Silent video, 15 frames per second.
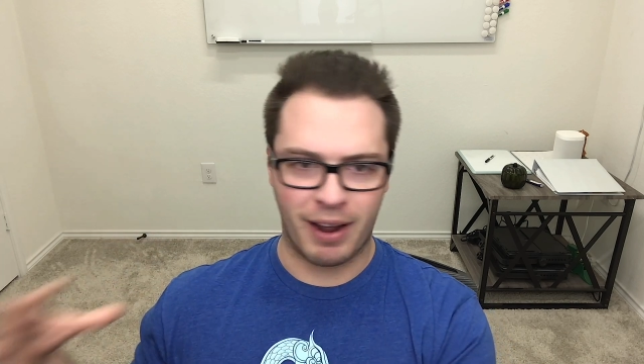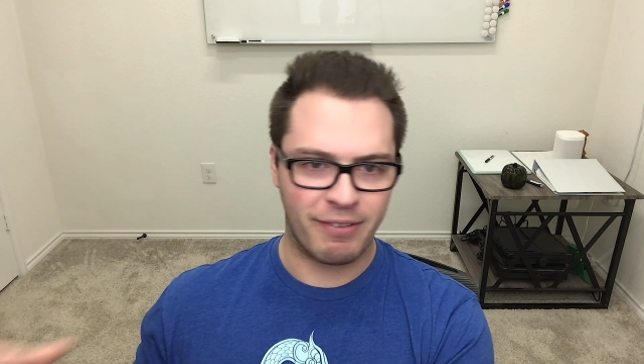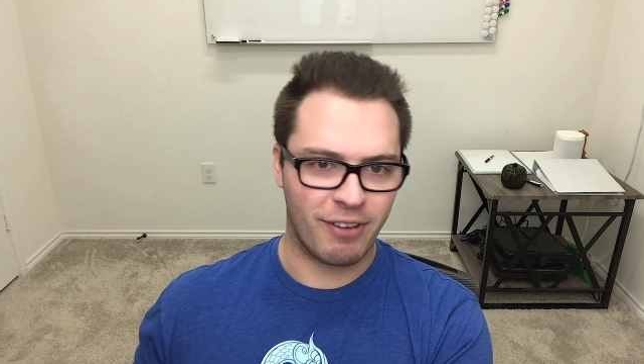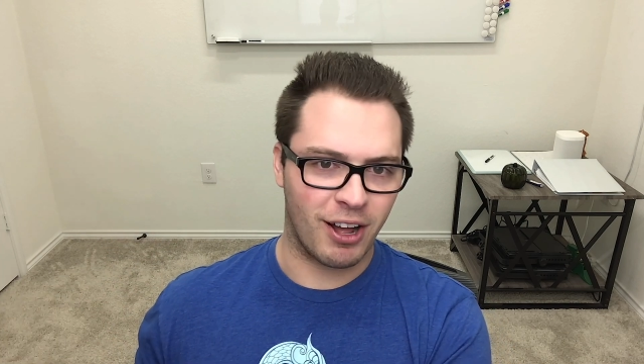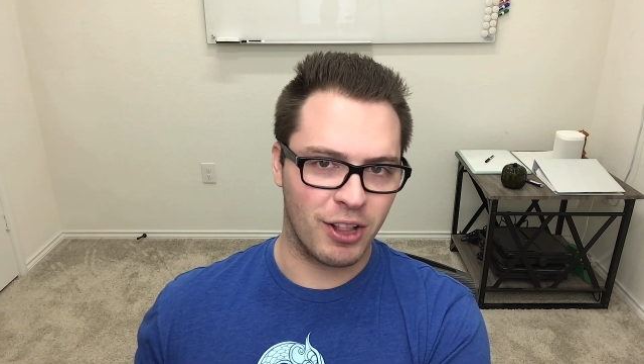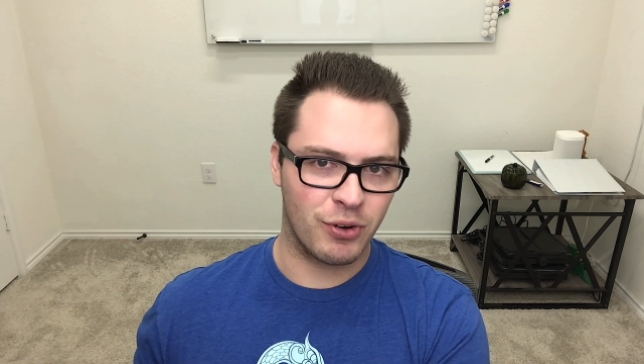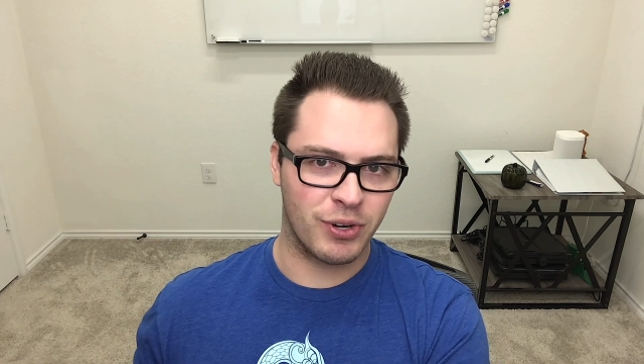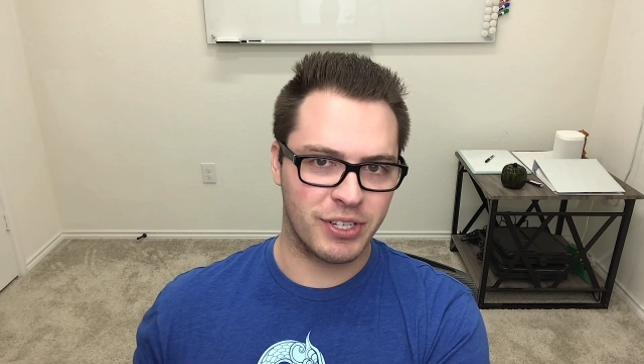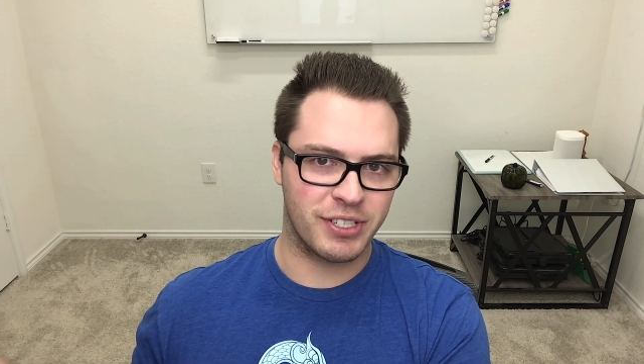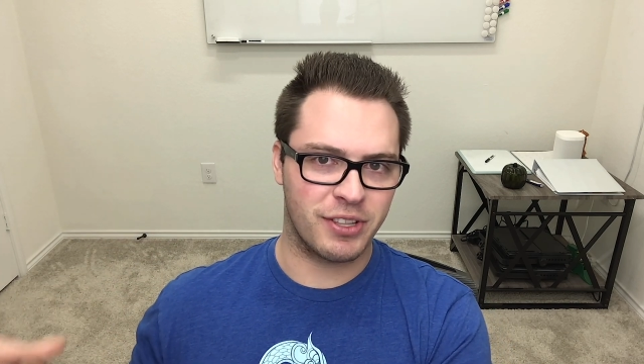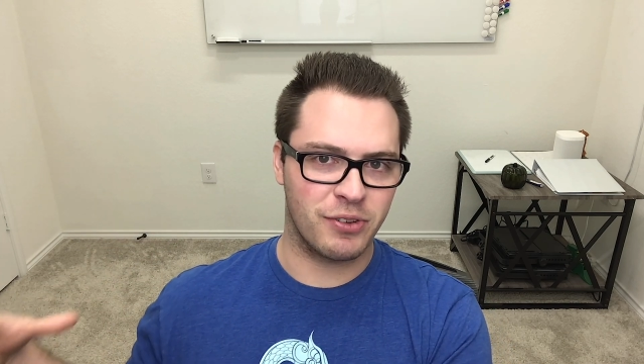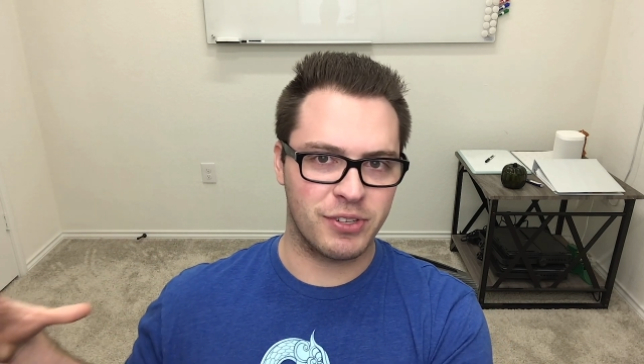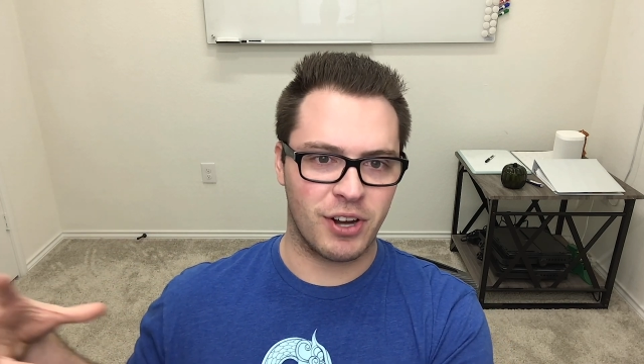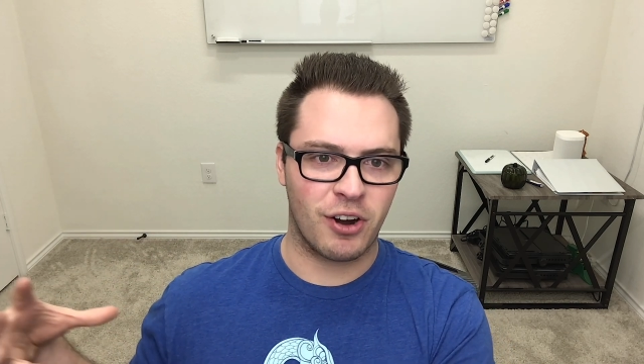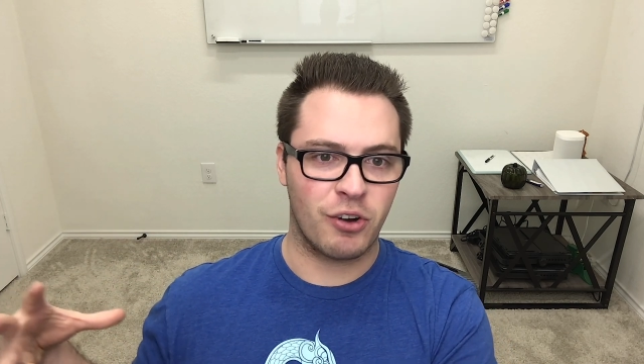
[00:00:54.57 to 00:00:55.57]
followers,
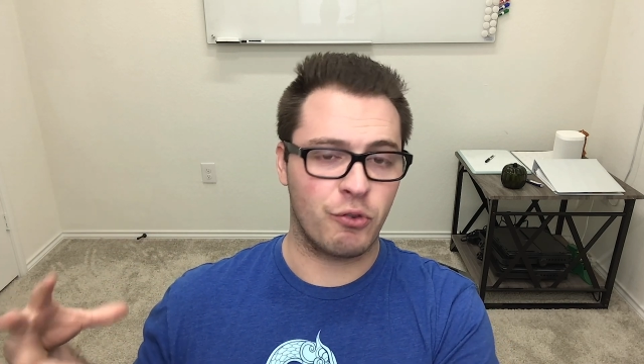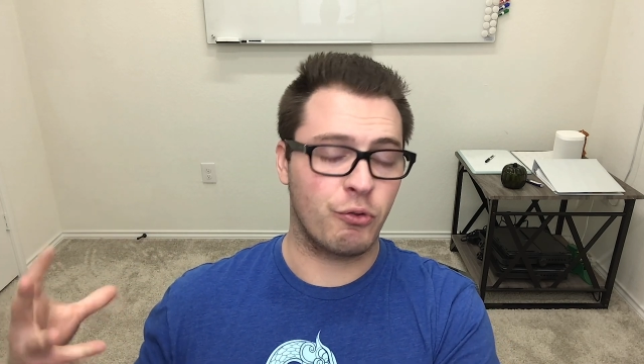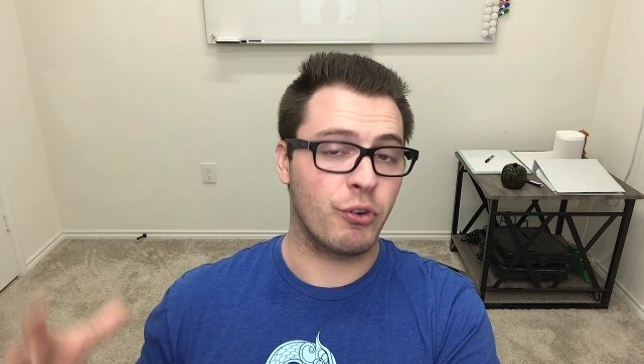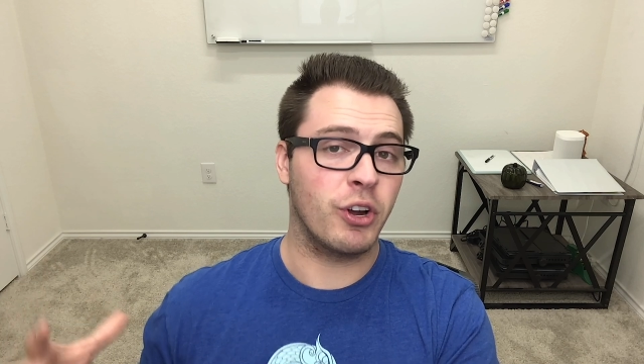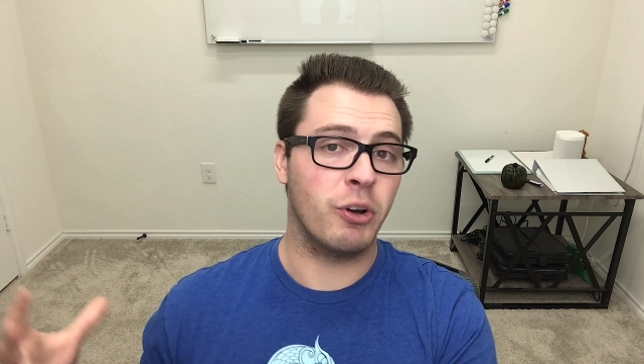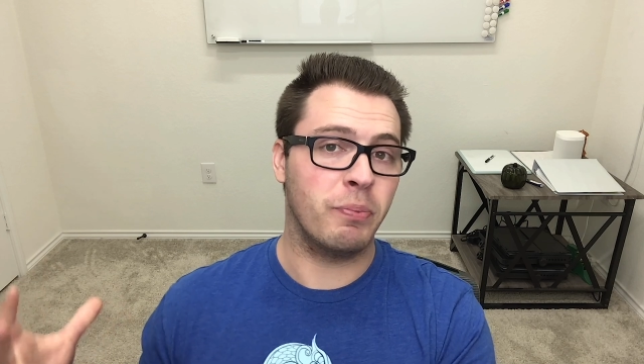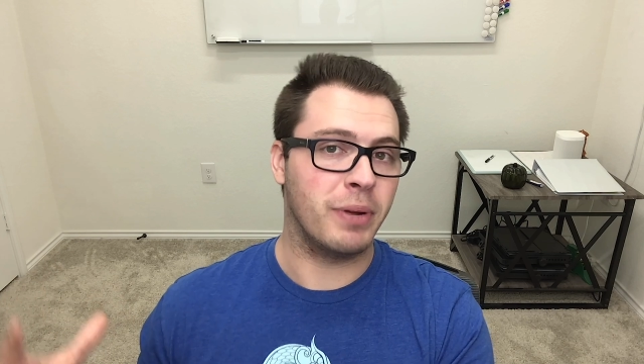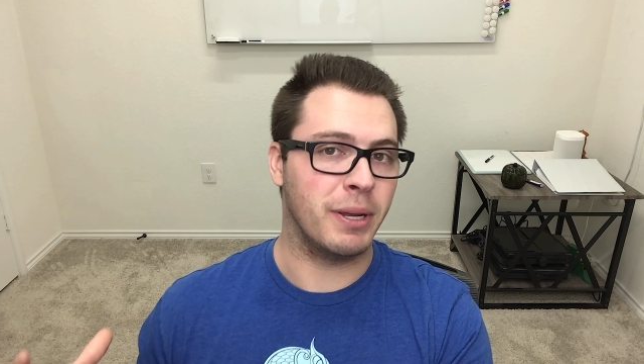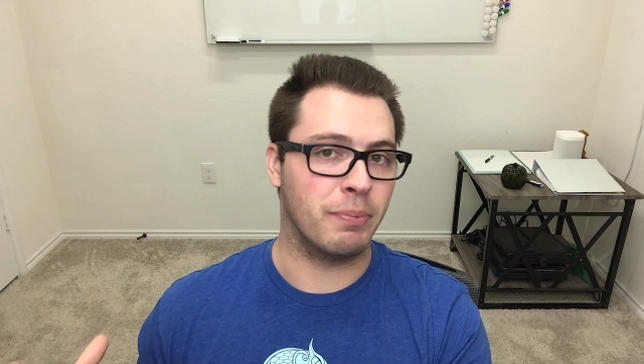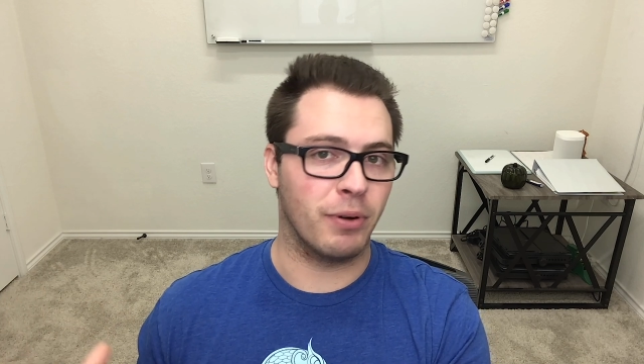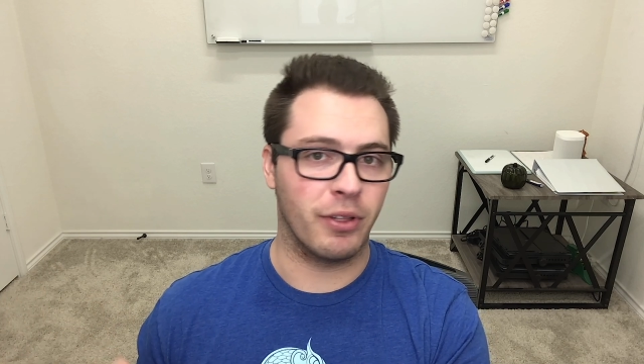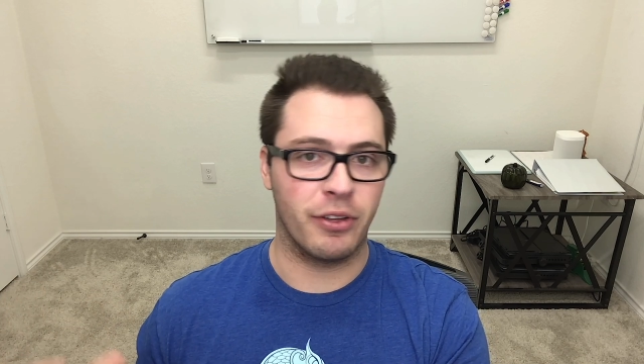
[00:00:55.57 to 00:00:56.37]
those aren't real people.